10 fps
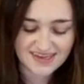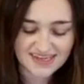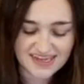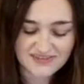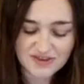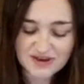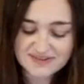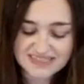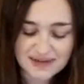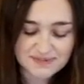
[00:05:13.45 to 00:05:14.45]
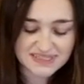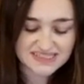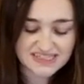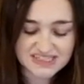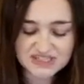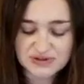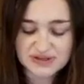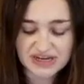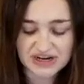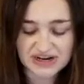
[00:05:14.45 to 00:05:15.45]
If you have stepped into this new
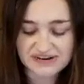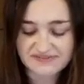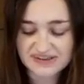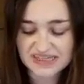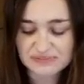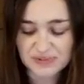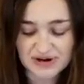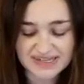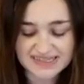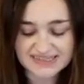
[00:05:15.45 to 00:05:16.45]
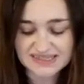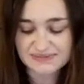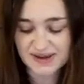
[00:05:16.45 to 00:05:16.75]
year feeling burdened